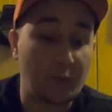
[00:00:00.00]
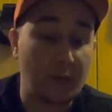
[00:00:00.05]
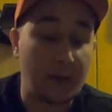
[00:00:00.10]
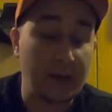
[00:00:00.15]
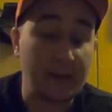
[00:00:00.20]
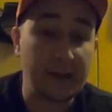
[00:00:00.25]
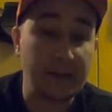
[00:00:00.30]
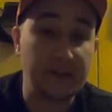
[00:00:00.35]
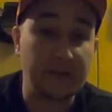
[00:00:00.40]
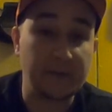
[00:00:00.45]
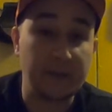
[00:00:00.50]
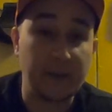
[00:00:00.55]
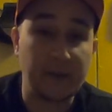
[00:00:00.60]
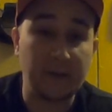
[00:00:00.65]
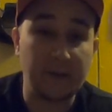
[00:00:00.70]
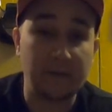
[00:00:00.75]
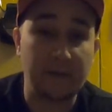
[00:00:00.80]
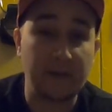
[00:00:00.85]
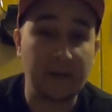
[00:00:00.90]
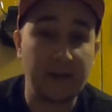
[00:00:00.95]
where I need to make
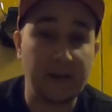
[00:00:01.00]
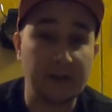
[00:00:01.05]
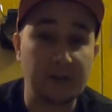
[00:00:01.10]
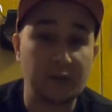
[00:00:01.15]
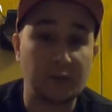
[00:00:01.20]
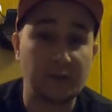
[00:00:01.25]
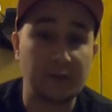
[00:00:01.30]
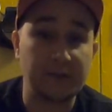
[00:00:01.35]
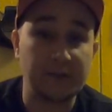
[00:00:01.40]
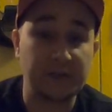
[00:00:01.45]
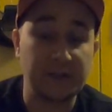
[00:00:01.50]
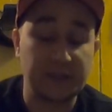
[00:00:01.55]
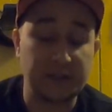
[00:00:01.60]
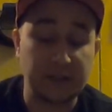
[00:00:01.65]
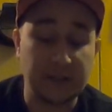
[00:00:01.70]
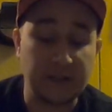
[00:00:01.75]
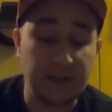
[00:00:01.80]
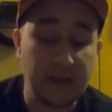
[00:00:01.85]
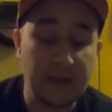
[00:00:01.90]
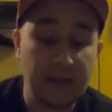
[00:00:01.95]
a financial
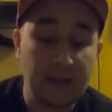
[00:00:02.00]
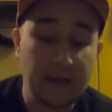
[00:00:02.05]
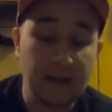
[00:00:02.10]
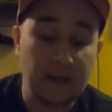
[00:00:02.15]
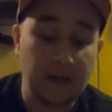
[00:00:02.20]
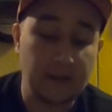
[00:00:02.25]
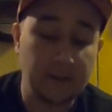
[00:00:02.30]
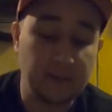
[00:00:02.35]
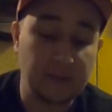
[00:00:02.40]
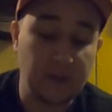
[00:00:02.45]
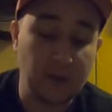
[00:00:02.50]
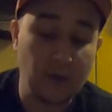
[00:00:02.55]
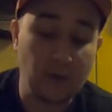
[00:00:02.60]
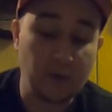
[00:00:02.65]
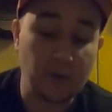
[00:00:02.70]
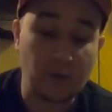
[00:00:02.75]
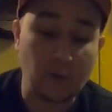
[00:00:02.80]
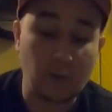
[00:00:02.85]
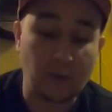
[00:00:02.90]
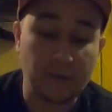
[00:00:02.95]
decision. To
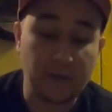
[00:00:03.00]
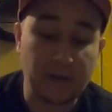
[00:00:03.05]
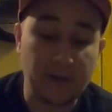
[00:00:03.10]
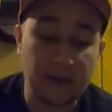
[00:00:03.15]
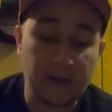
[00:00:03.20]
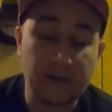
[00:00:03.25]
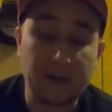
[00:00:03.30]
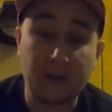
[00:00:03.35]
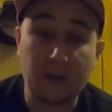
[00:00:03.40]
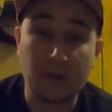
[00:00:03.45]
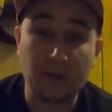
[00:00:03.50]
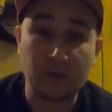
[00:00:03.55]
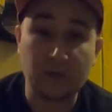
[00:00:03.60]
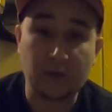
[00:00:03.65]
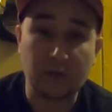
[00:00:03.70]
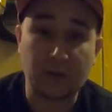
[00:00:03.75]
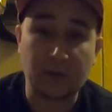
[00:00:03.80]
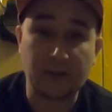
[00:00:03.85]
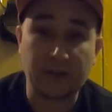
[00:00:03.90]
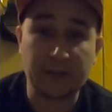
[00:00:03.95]
own the Corvette and to own the
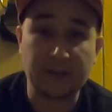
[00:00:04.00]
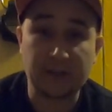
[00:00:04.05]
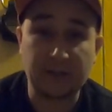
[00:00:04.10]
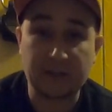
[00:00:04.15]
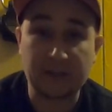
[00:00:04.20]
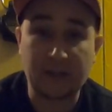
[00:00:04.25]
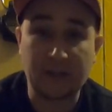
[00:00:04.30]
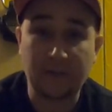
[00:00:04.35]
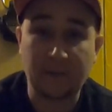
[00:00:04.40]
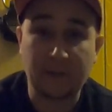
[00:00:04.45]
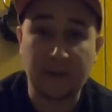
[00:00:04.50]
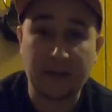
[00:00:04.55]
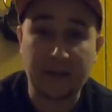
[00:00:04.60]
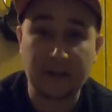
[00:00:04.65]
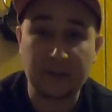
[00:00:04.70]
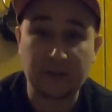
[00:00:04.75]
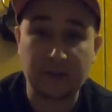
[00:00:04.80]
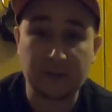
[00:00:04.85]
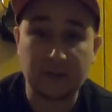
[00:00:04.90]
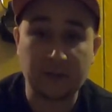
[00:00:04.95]
truck, it's just not
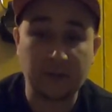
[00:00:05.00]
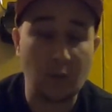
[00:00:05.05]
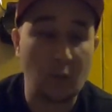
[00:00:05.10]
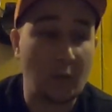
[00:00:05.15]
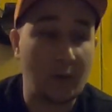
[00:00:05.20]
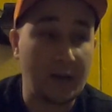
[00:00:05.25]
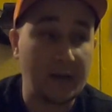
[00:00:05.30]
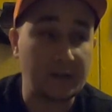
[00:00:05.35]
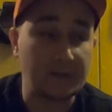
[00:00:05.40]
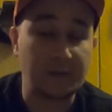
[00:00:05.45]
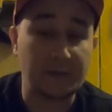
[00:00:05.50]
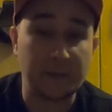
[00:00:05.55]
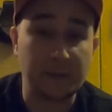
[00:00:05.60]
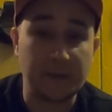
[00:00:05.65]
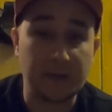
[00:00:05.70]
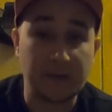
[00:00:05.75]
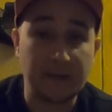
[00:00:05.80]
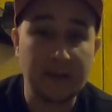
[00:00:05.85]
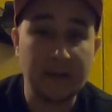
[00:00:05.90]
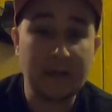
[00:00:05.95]
financially wise for
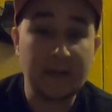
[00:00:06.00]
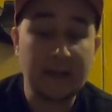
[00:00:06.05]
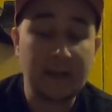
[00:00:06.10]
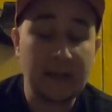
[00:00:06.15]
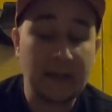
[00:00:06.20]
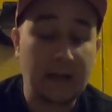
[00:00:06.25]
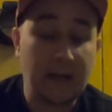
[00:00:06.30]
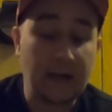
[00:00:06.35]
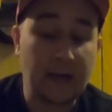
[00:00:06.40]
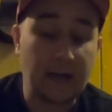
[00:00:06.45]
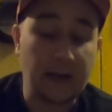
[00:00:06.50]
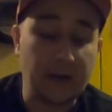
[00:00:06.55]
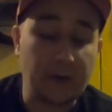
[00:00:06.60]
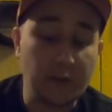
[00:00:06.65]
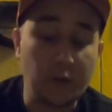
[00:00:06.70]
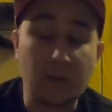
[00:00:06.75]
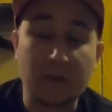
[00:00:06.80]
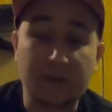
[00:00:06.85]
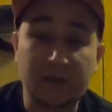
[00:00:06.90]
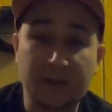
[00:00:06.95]
me. I
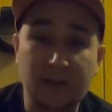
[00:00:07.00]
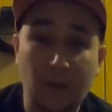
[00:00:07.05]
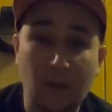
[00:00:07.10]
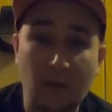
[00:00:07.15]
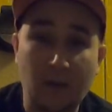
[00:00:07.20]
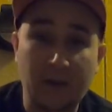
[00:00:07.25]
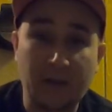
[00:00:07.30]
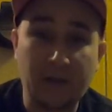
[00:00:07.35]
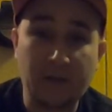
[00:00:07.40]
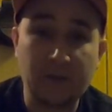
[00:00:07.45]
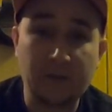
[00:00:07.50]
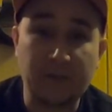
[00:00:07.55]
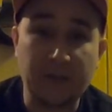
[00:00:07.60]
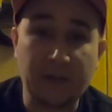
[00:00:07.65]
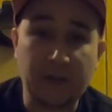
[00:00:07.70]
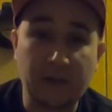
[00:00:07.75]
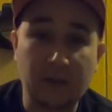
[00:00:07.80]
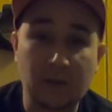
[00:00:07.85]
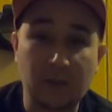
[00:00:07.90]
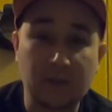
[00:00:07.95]
do want to sell one of those
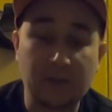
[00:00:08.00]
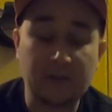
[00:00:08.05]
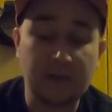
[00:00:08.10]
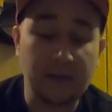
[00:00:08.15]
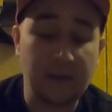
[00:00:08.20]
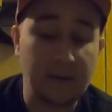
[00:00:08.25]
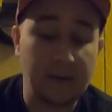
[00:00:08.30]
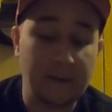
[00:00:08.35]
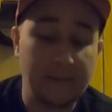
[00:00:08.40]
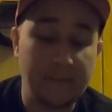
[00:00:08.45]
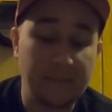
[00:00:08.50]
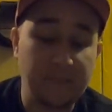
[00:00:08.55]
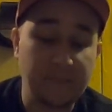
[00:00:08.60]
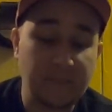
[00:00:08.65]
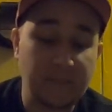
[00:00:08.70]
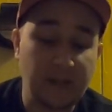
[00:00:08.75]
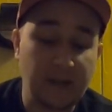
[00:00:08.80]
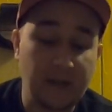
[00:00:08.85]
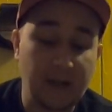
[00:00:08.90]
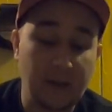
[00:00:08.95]
vehicles.
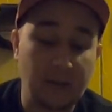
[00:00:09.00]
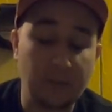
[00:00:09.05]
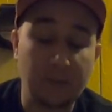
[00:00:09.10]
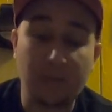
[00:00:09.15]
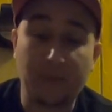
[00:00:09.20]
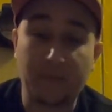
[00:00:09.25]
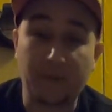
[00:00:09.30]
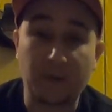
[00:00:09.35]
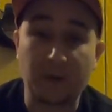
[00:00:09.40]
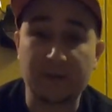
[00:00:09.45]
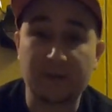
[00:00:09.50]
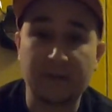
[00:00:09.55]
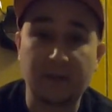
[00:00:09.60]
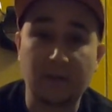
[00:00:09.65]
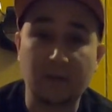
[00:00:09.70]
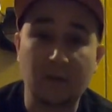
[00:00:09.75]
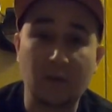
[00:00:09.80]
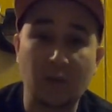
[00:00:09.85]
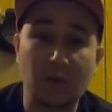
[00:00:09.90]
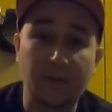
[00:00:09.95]
I would prefer to
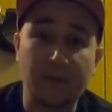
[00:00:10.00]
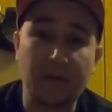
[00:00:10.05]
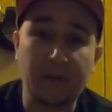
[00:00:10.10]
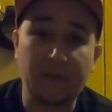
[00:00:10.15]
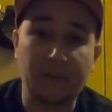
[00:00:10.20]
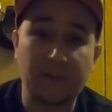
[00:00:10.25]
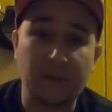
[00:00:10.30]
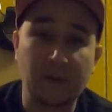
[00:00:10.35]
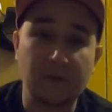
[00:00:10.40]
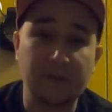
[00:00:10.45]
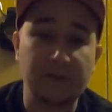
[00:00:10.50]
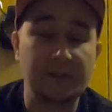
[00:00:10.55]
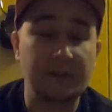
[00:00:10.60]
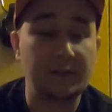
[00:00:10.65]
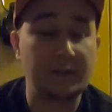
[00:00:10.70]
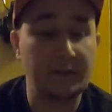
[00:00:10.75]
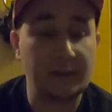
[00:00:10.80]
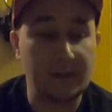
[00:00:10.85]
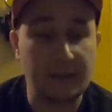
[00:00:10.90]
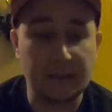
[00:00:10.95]
sell the Corvette first.
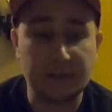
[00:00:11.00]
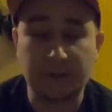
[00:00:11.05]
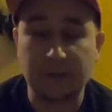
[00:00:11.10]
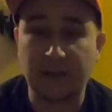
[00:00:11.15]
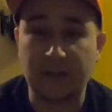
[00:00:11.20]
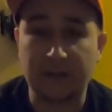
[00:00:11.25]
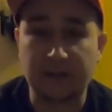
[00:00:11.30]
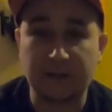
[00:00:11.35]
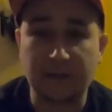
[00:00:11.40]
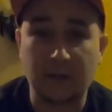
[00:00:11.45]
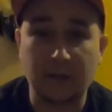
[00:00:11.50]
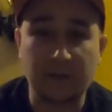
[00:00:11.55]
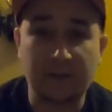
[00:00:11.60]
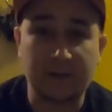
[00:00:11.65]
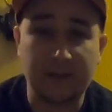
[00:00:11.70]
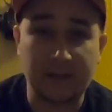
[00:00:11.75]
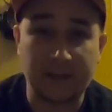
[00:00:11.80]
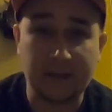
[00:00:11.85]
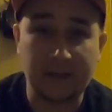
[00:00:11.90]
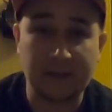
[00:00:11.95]
As you guys know, it's
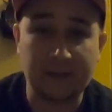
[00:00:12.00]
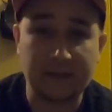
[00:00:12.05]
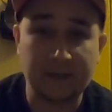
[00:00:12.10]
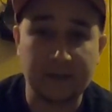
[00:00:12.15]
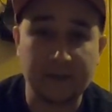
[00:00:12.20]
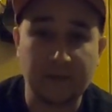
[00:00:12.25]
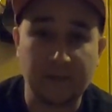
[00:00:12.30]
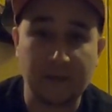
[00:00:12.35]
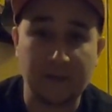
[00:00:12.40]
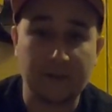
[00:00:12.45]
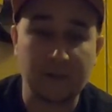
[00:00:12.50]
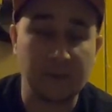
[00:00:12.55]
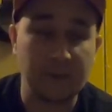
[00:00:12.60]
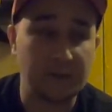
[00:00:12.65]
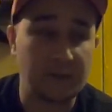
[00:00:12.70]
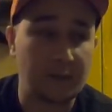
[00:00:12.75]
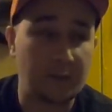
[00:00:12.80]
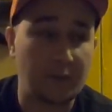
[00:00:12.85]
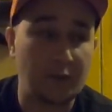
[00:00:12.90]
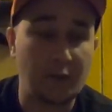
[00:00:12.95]
a 99 C5
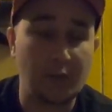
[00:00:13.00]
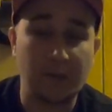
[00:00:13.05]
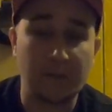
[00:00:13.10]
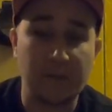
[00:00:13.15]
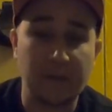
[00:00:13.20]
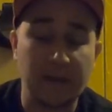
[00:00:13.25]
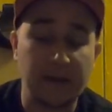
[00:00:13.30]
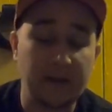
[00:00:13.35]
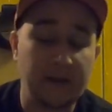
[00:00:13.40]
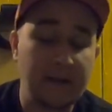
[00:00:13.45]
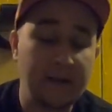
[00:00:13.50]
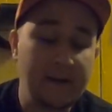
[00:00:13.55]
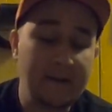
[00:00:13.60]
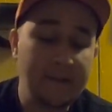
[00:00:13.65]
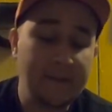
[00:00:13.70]
twin turbo Corvette.